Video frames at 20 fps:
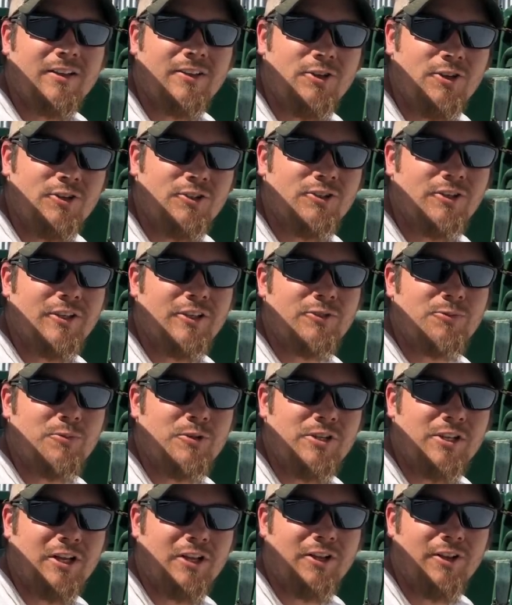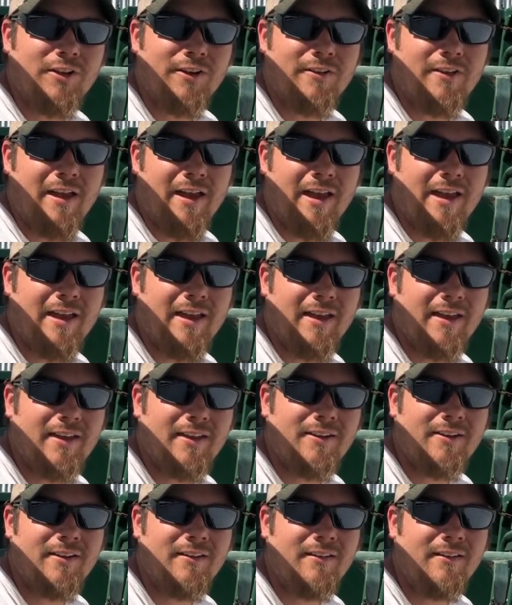usually it's when you clear the
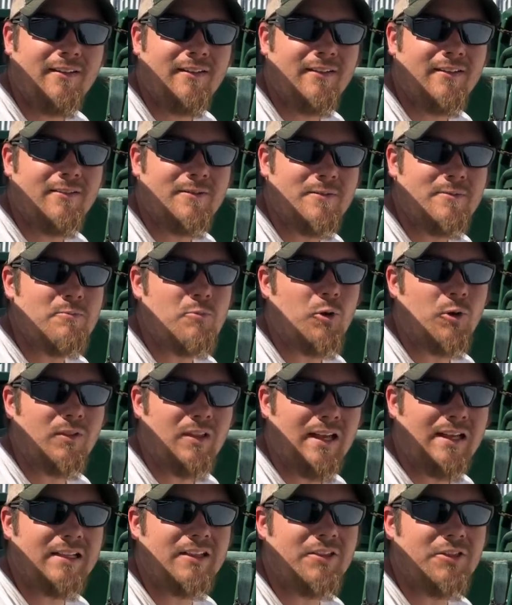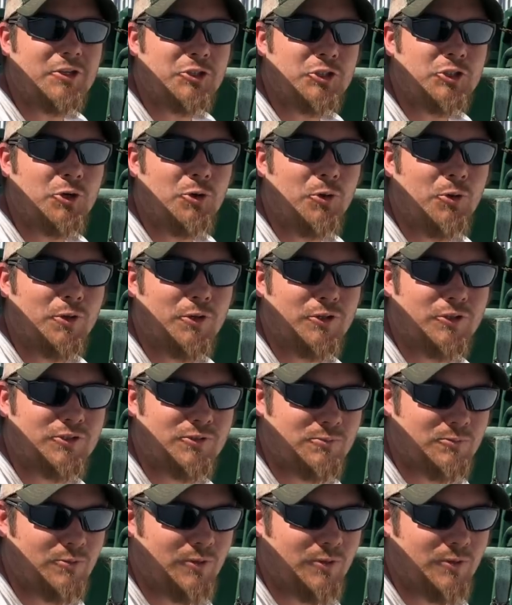head more likely the shoulders.